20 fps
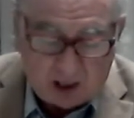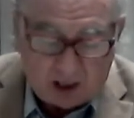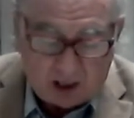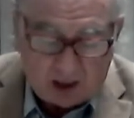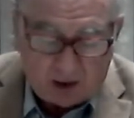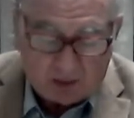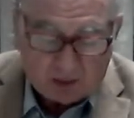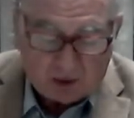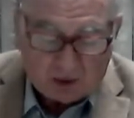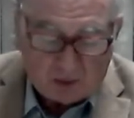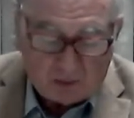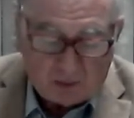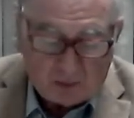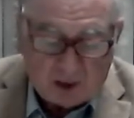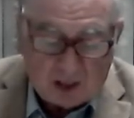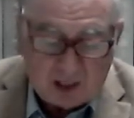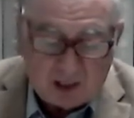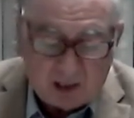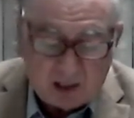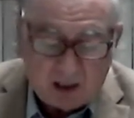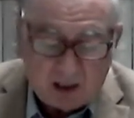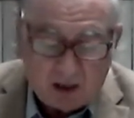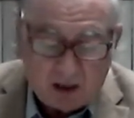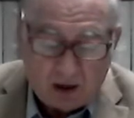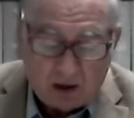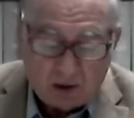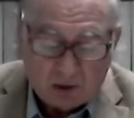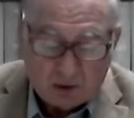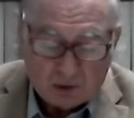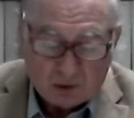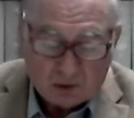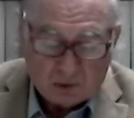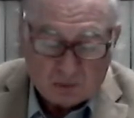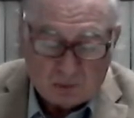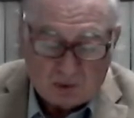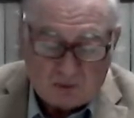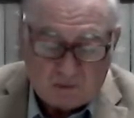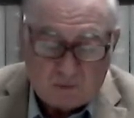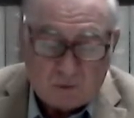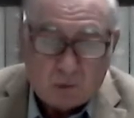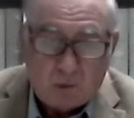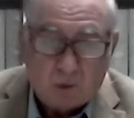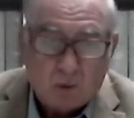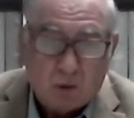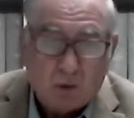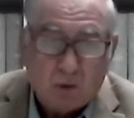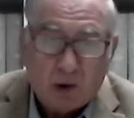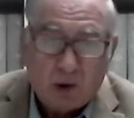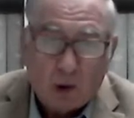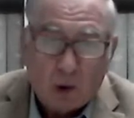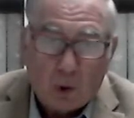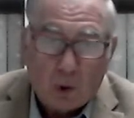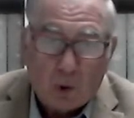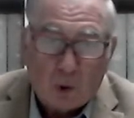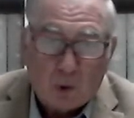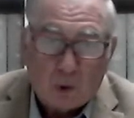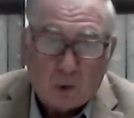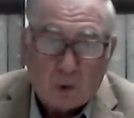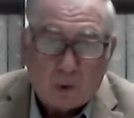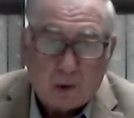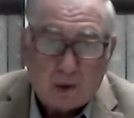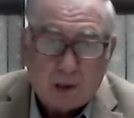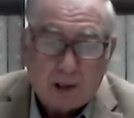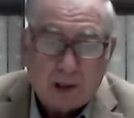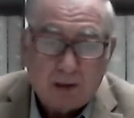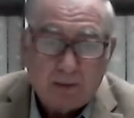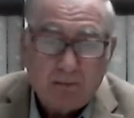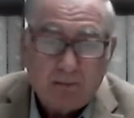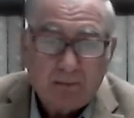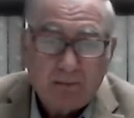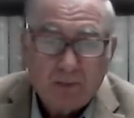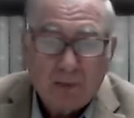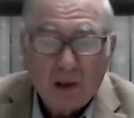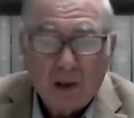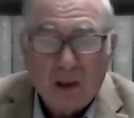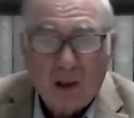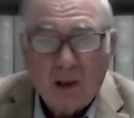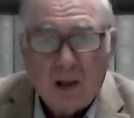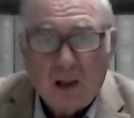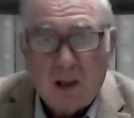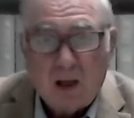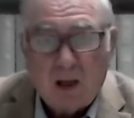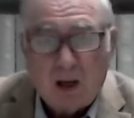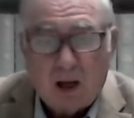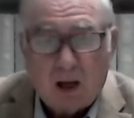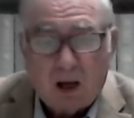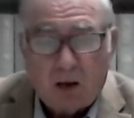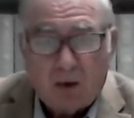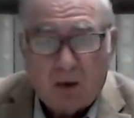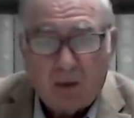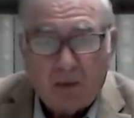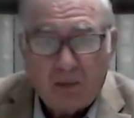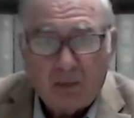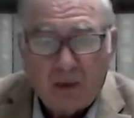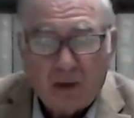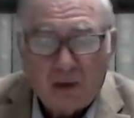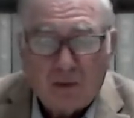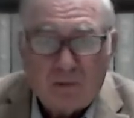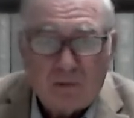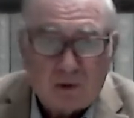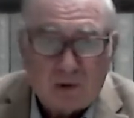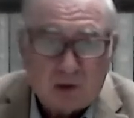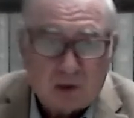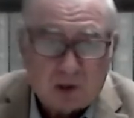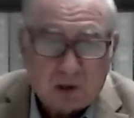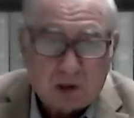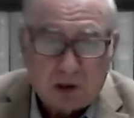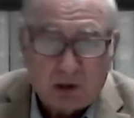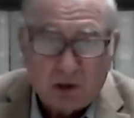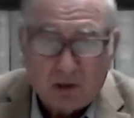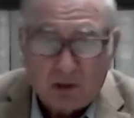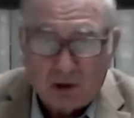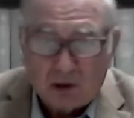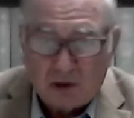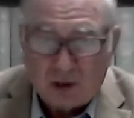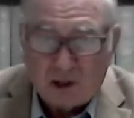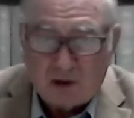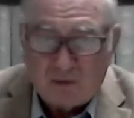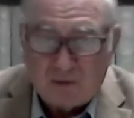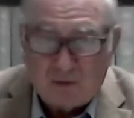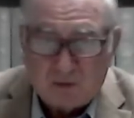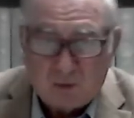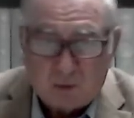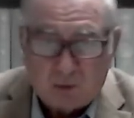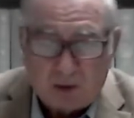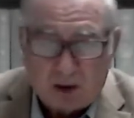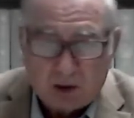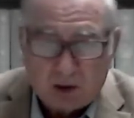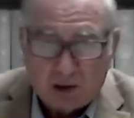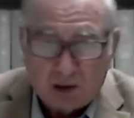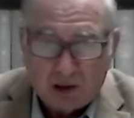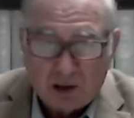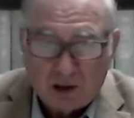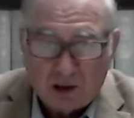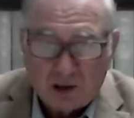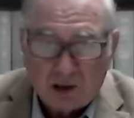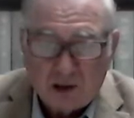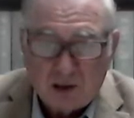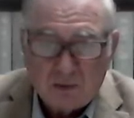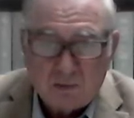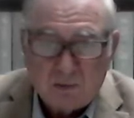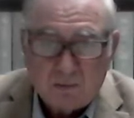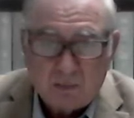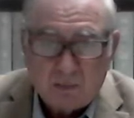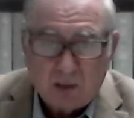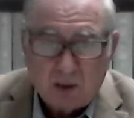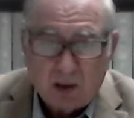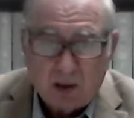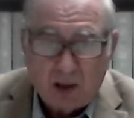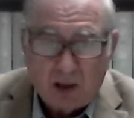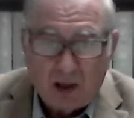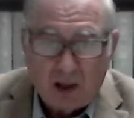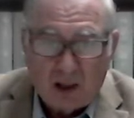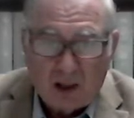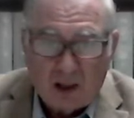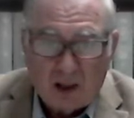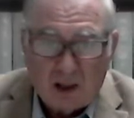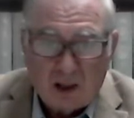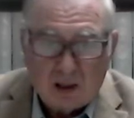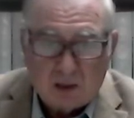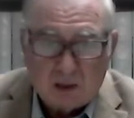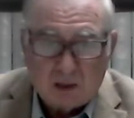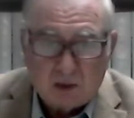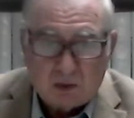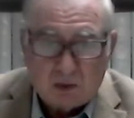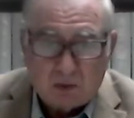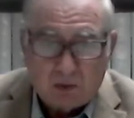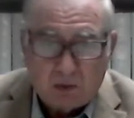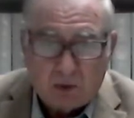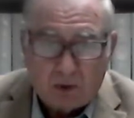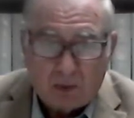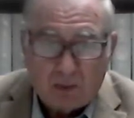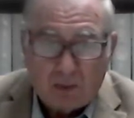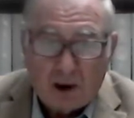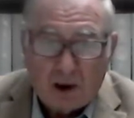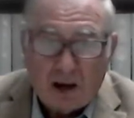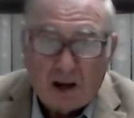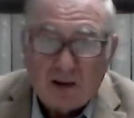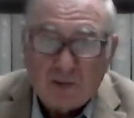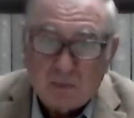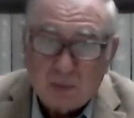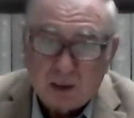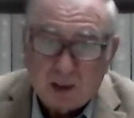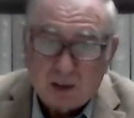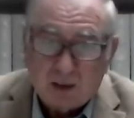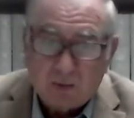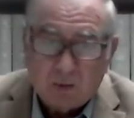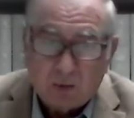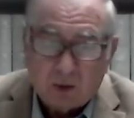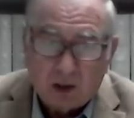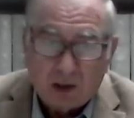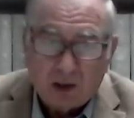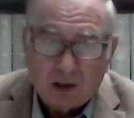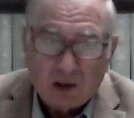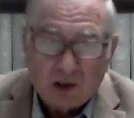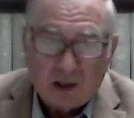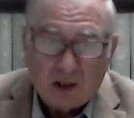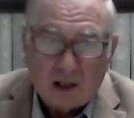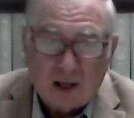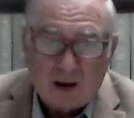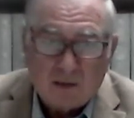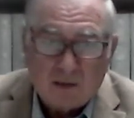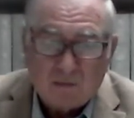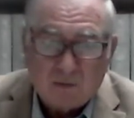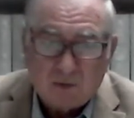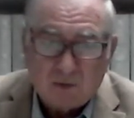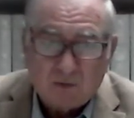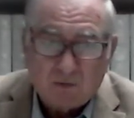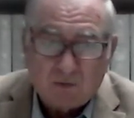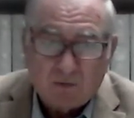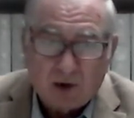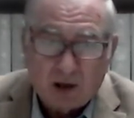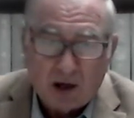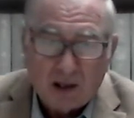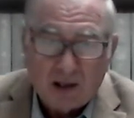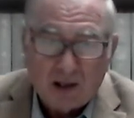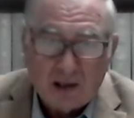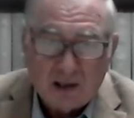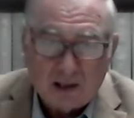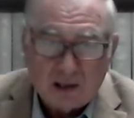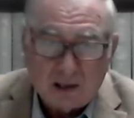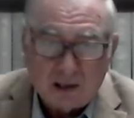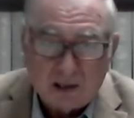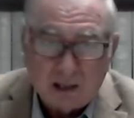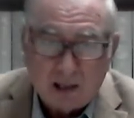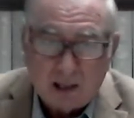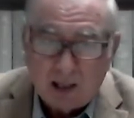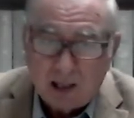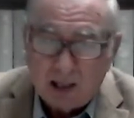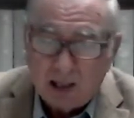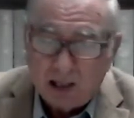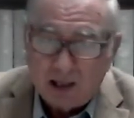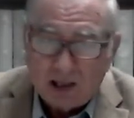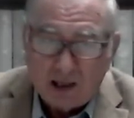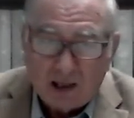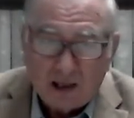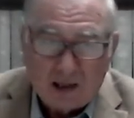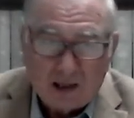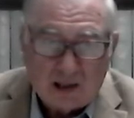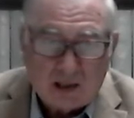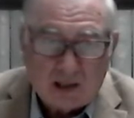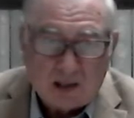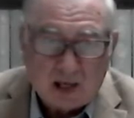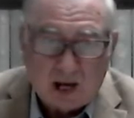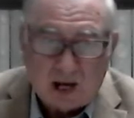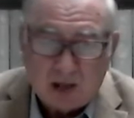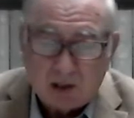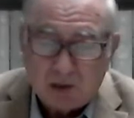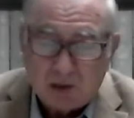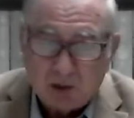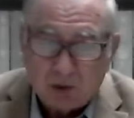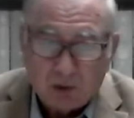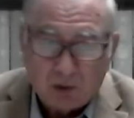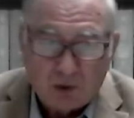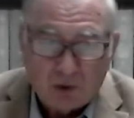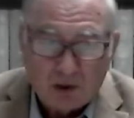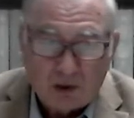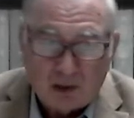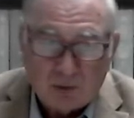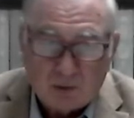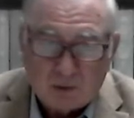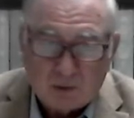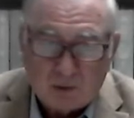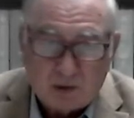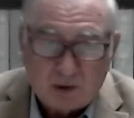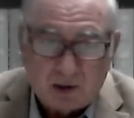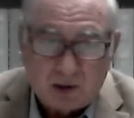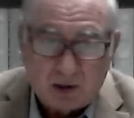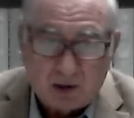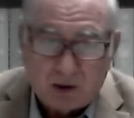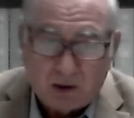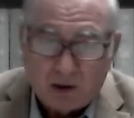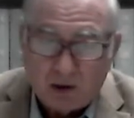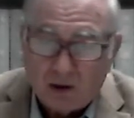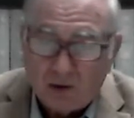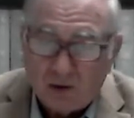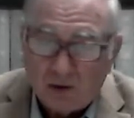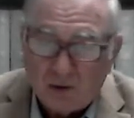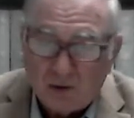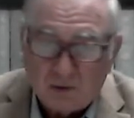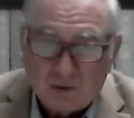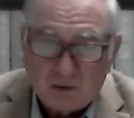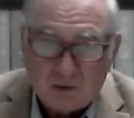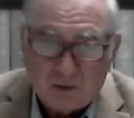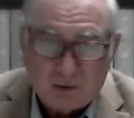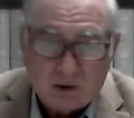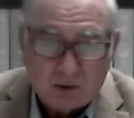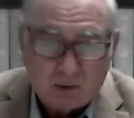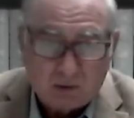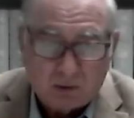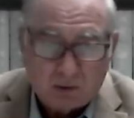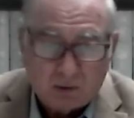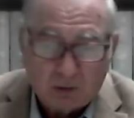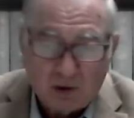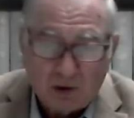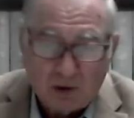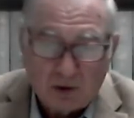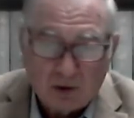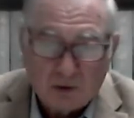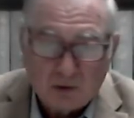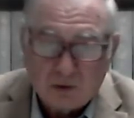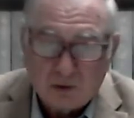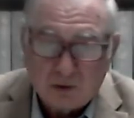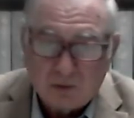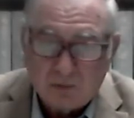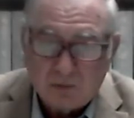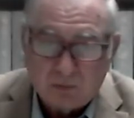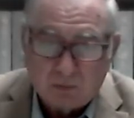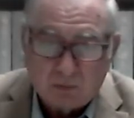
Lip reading: He was a mighty hunter before the Lord. Now, there are various theories I heard about this. And what might have been was that after the flood and these dinosaurs that were on the ark and other creatures